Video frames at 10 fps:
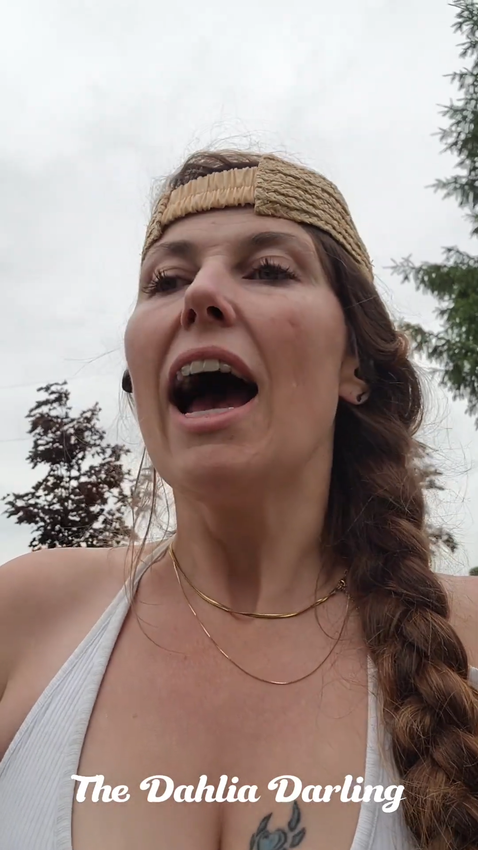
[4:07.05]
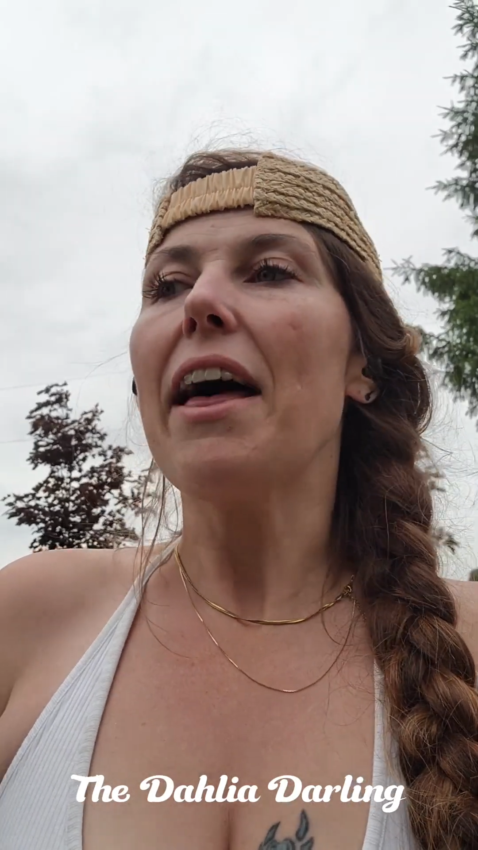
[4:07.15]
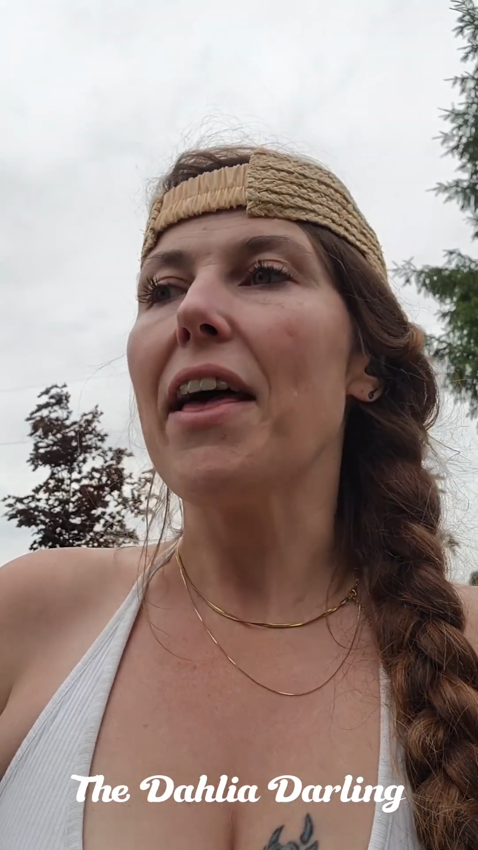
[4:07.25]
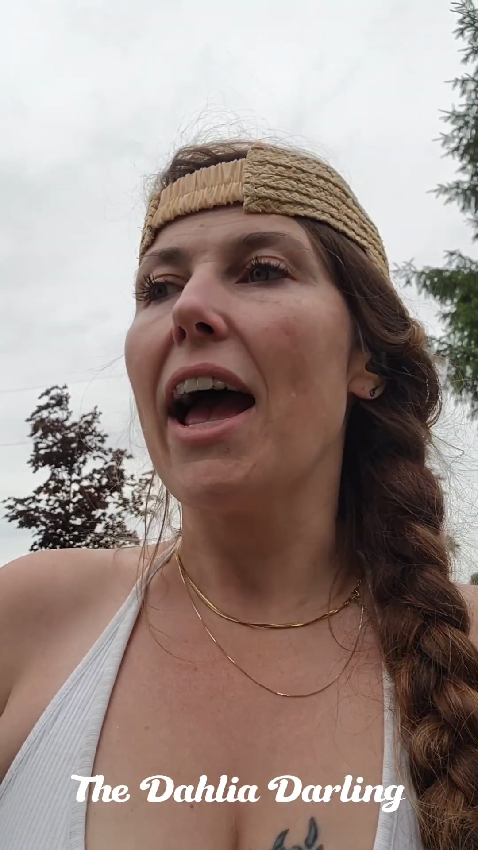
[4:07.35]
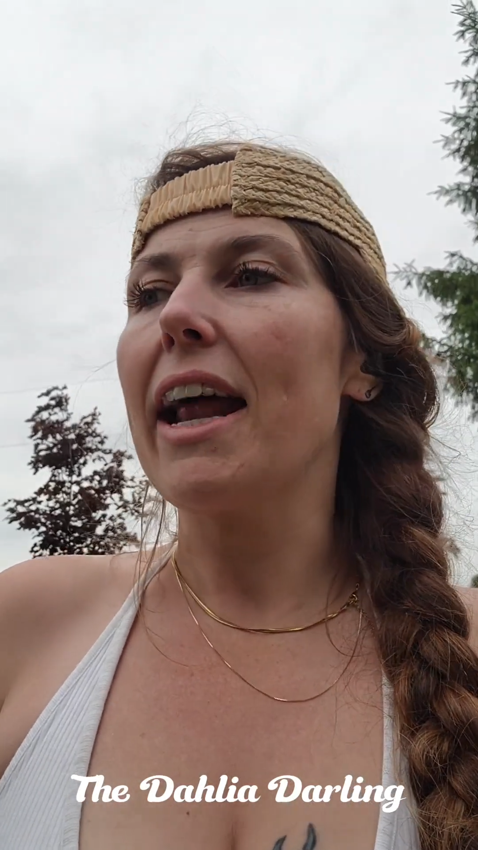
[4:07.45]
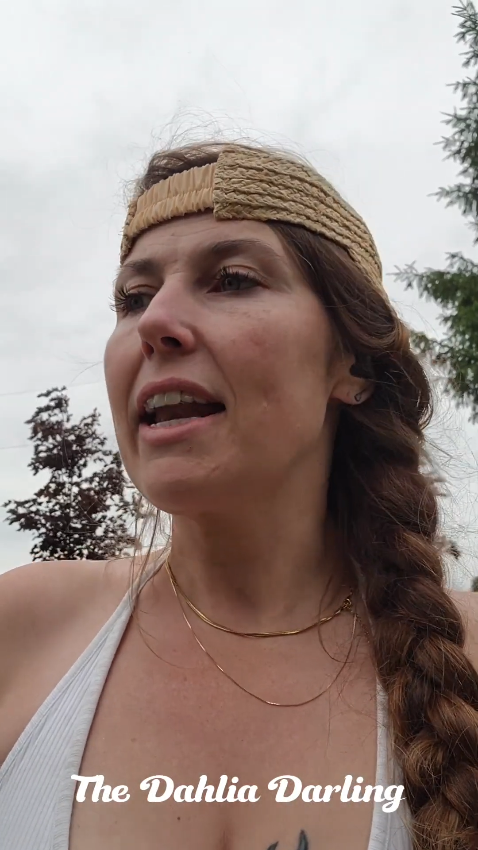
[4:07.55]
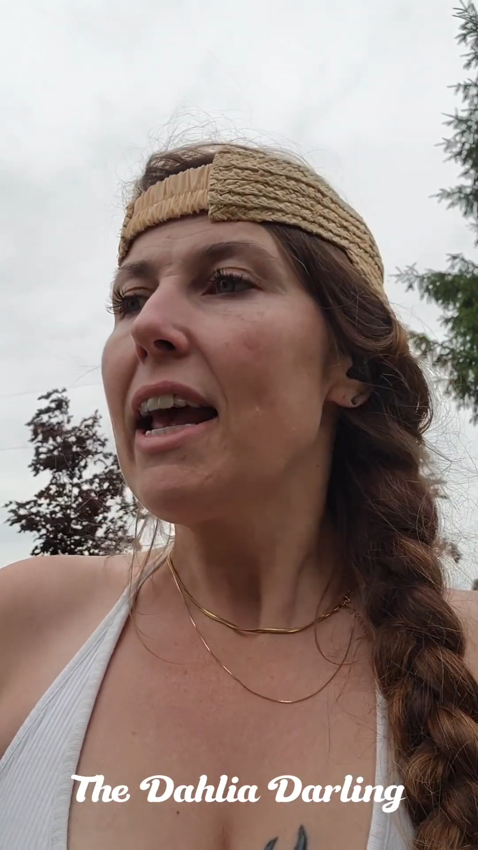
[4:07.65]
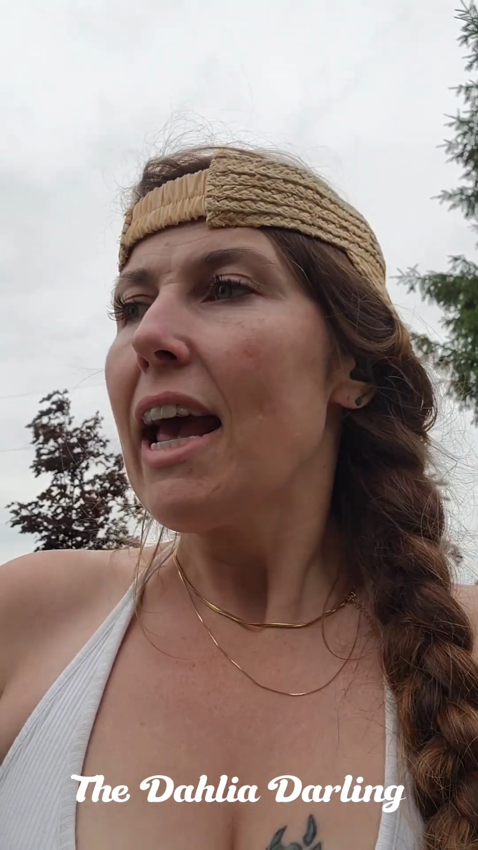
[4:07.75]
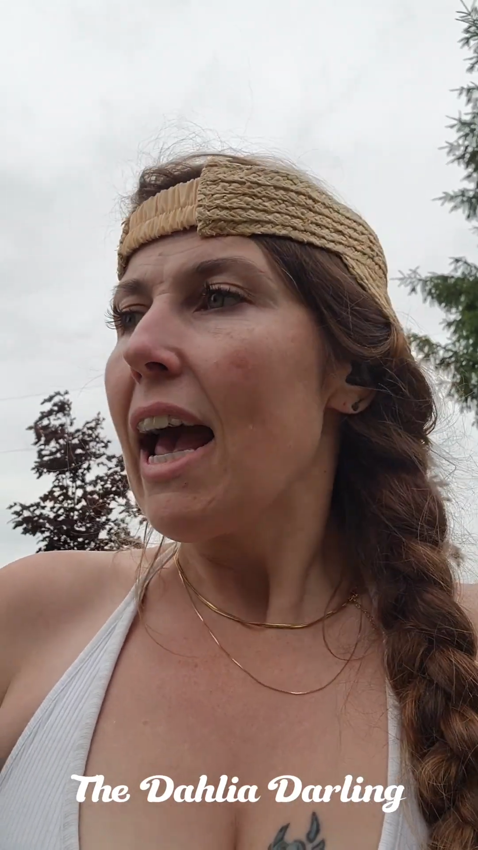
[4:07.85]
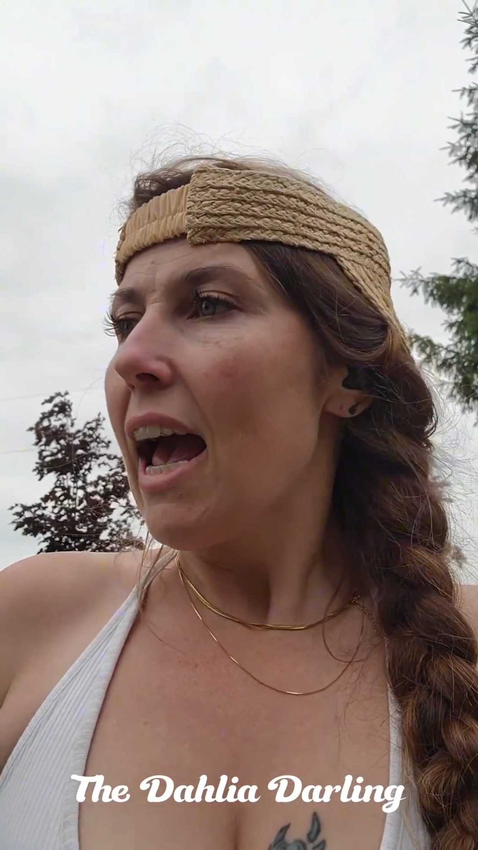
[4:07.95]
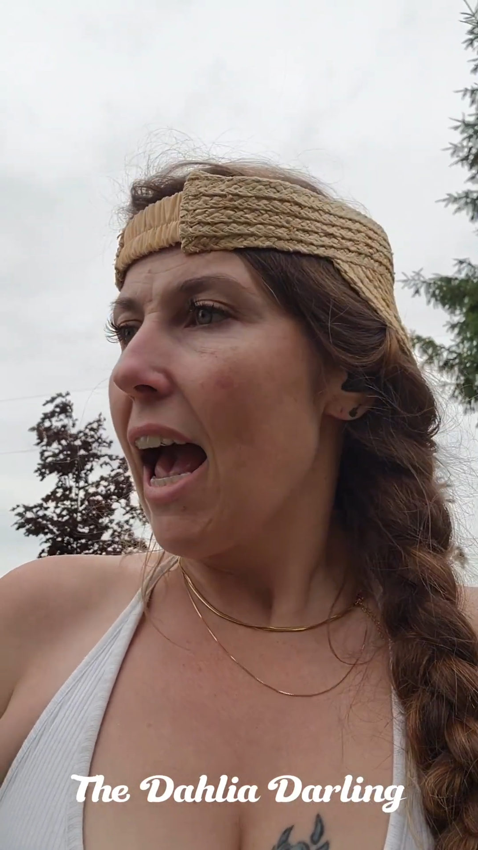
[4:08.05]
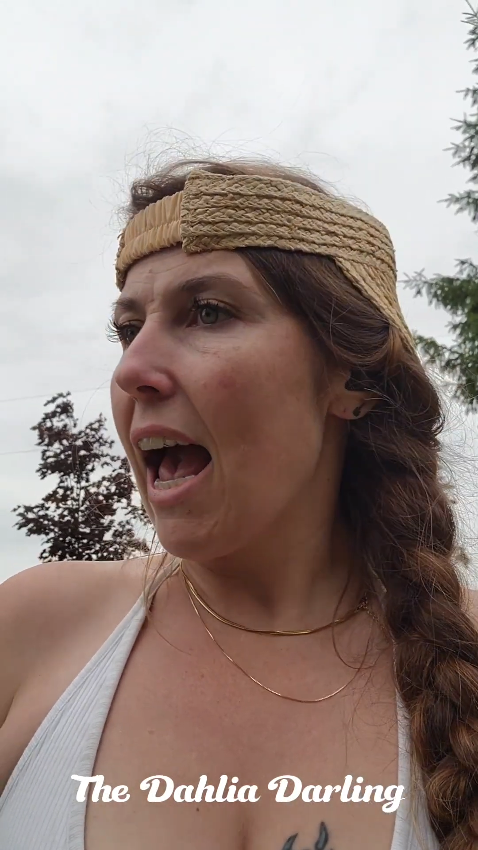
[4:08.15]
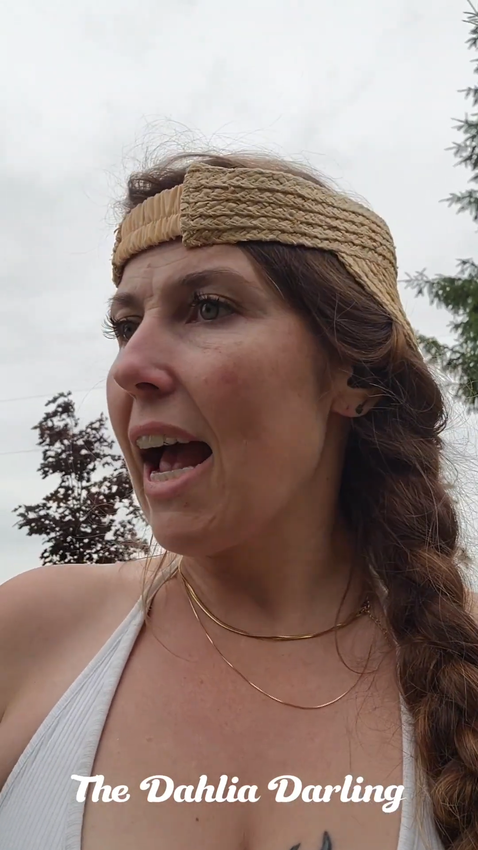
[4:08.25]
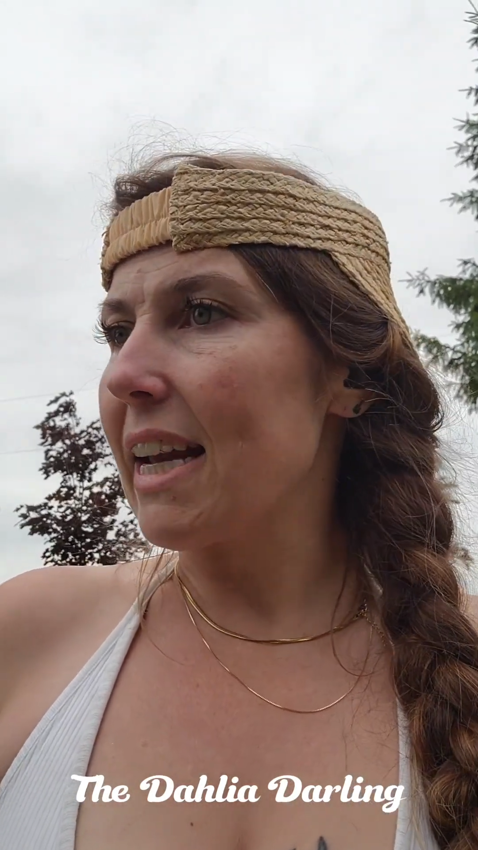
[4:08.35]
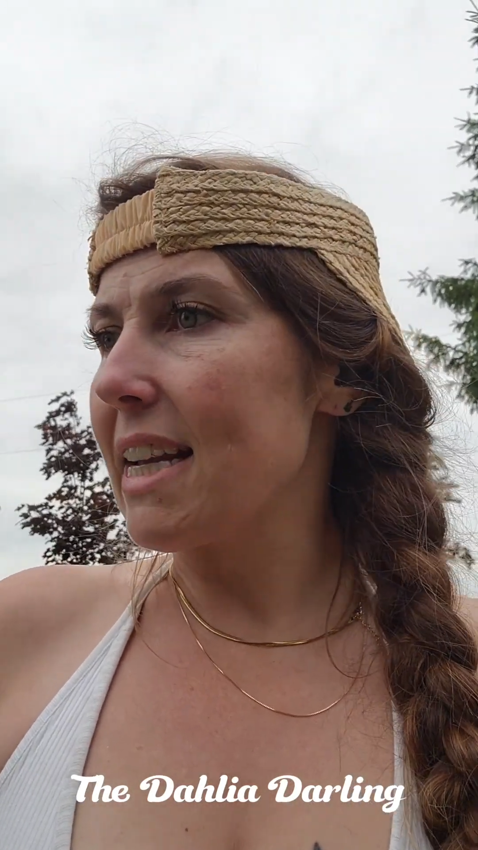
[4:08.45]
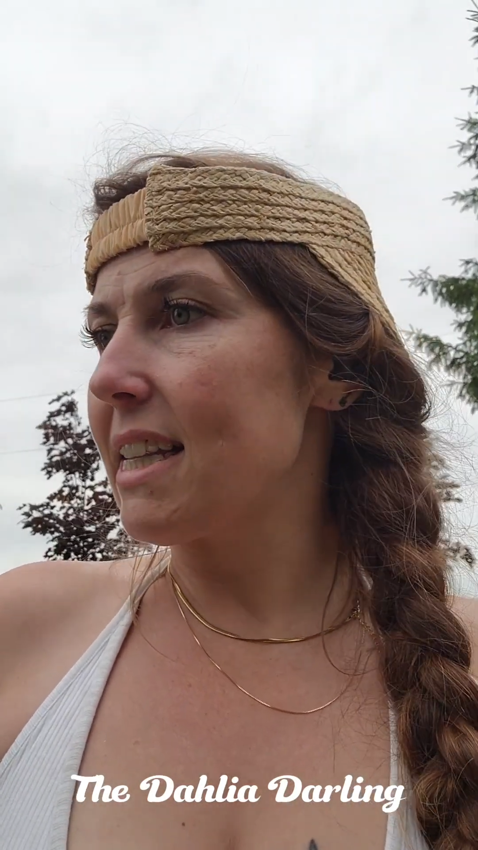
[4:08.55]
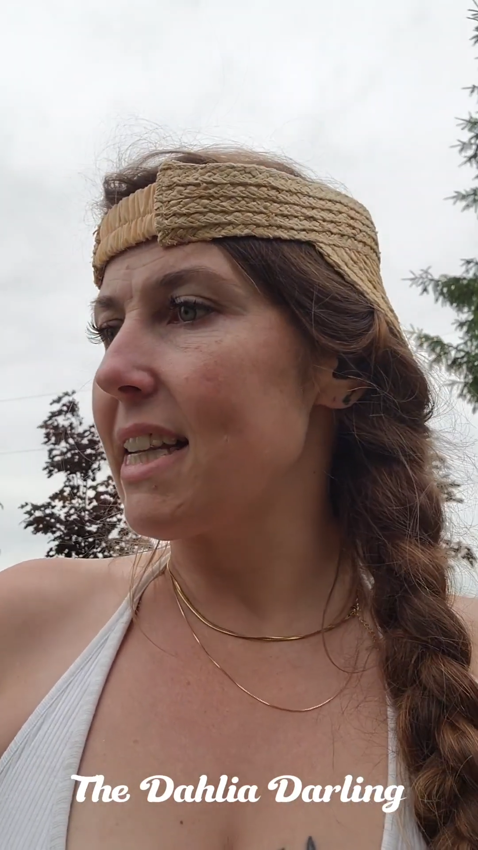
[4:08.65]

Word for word: And then any